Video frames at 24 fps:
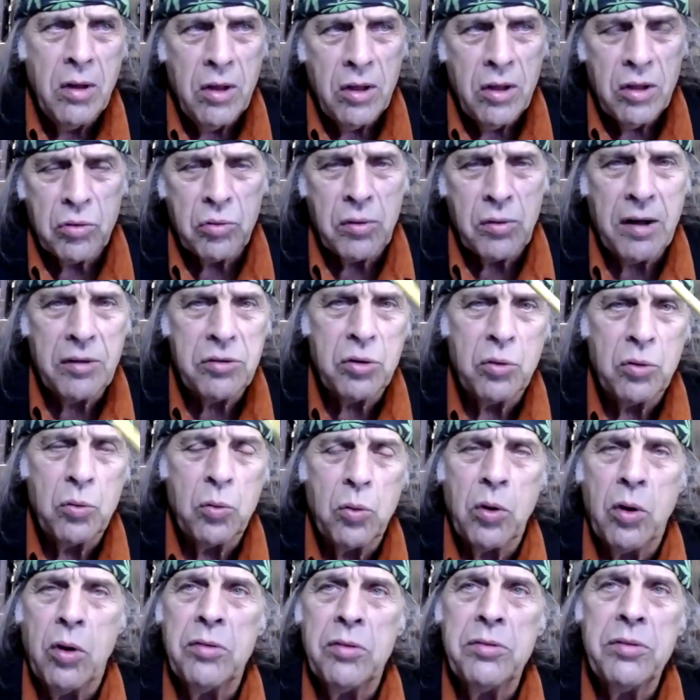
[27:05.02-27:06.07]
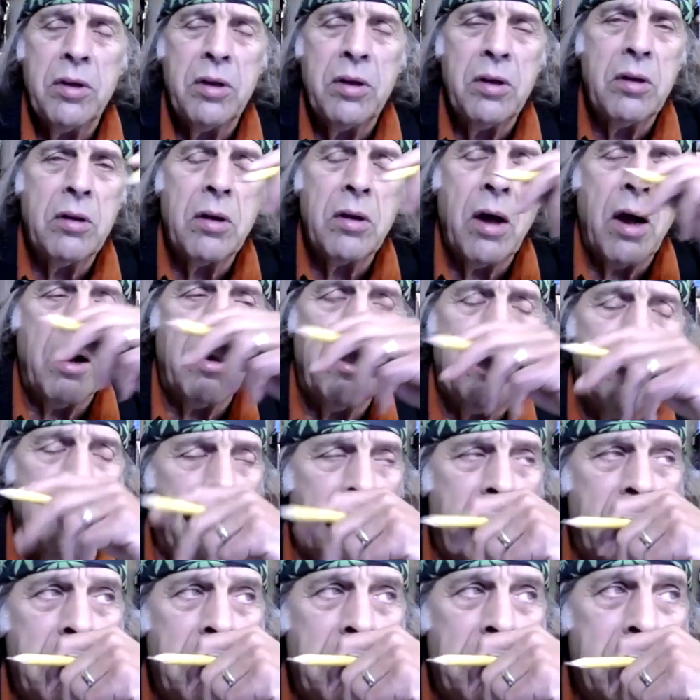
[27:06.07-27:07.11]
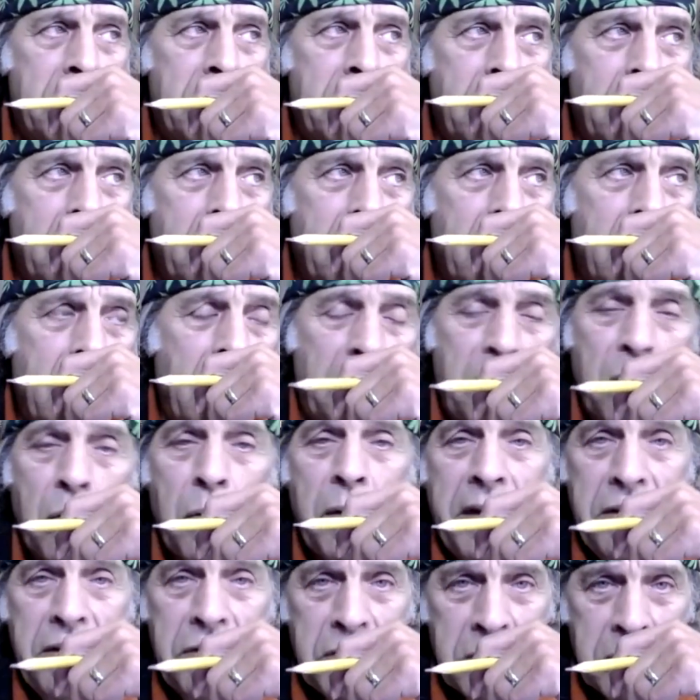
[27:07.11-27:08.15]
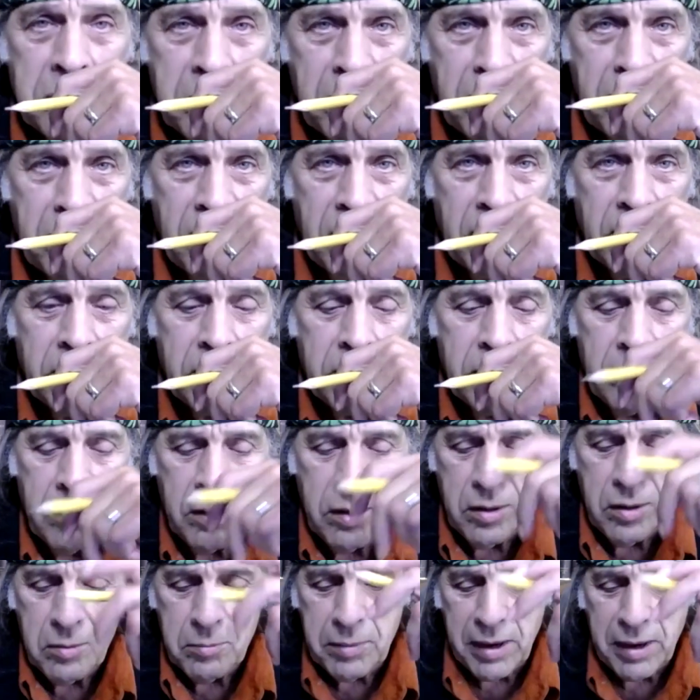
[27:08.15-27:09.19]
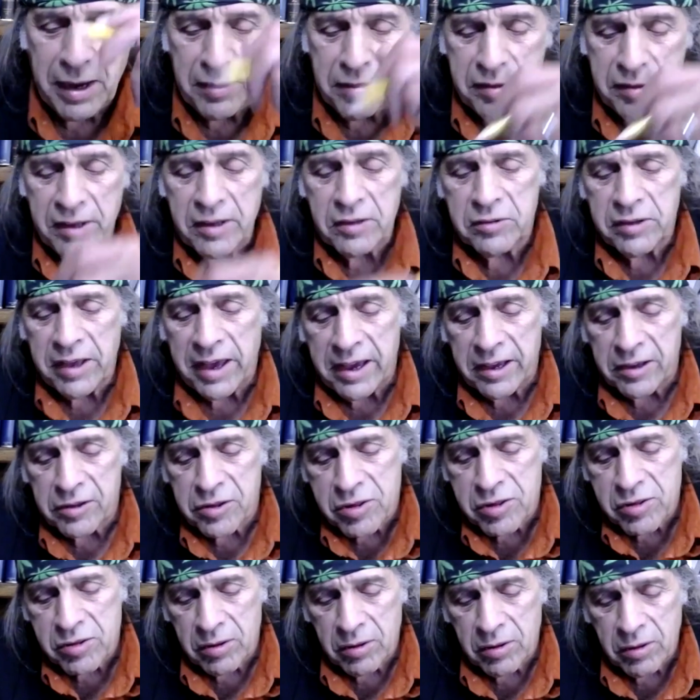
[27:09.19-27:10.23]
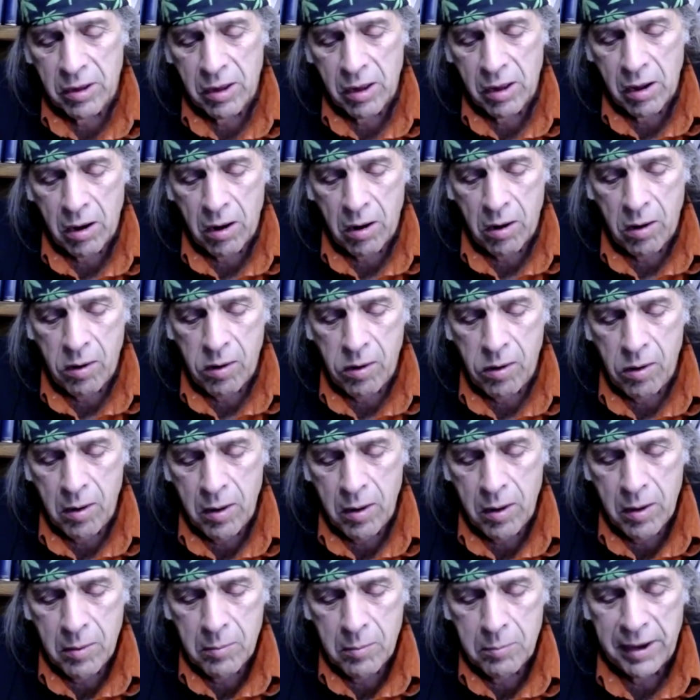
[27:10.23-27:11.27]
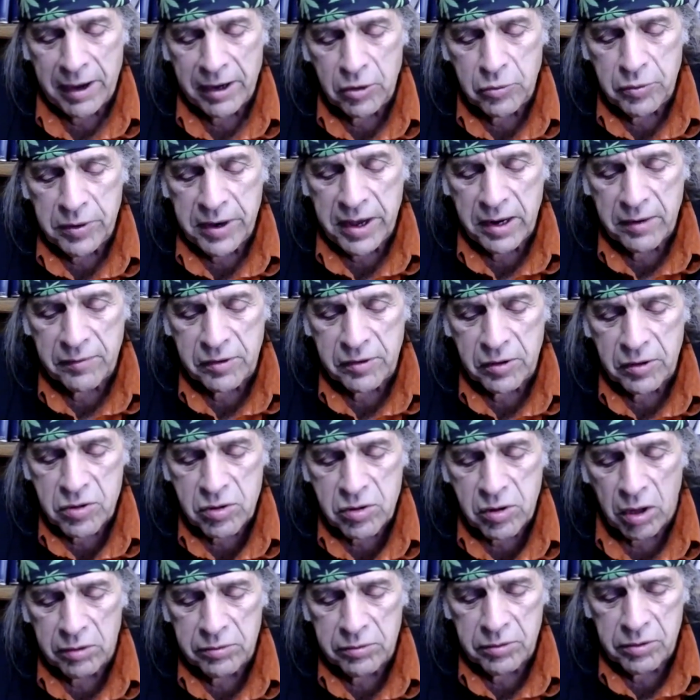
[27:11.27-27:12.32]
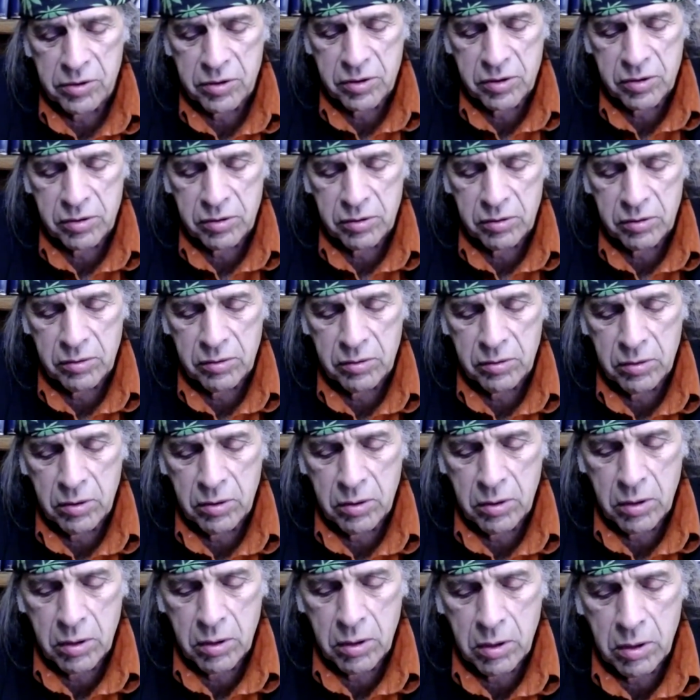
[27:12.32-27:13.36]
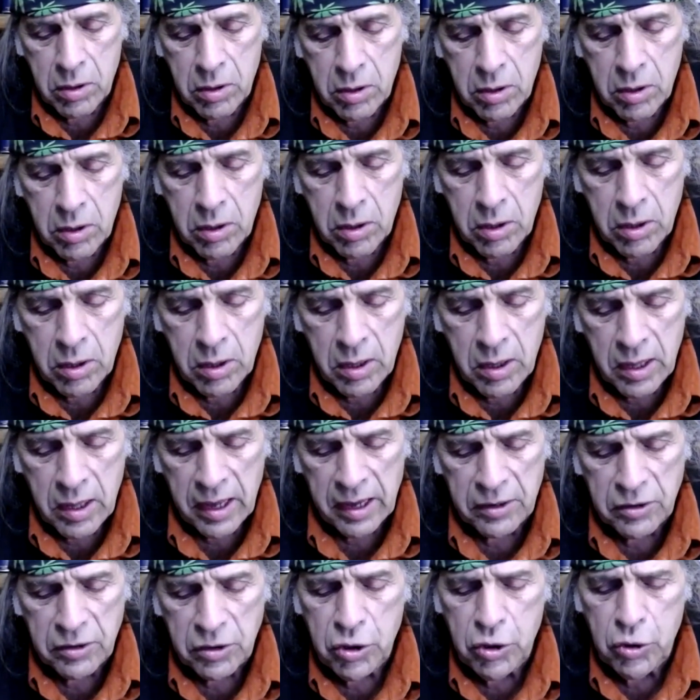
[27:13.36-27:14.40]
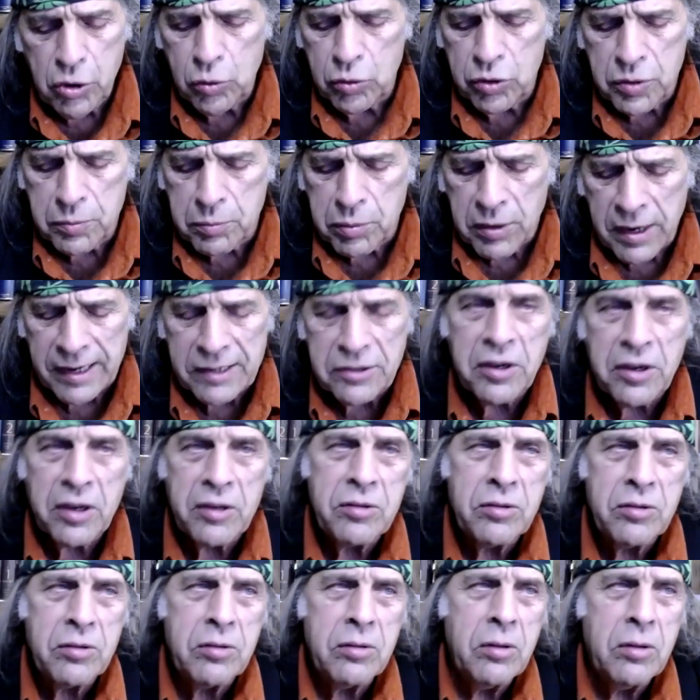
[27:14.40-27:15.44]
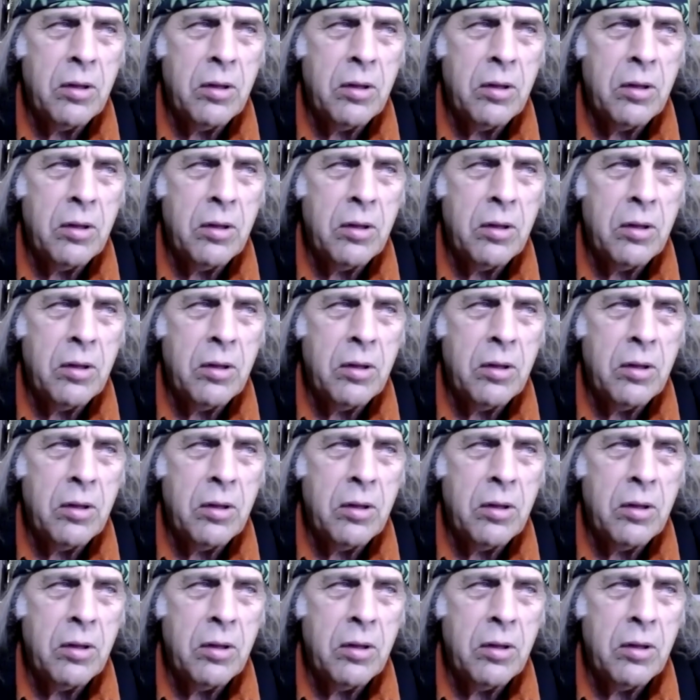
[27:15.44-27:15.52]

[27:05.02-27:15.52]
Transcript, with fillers: throughout the world in in other ways by think tanks, by creative consultants, on huge projects.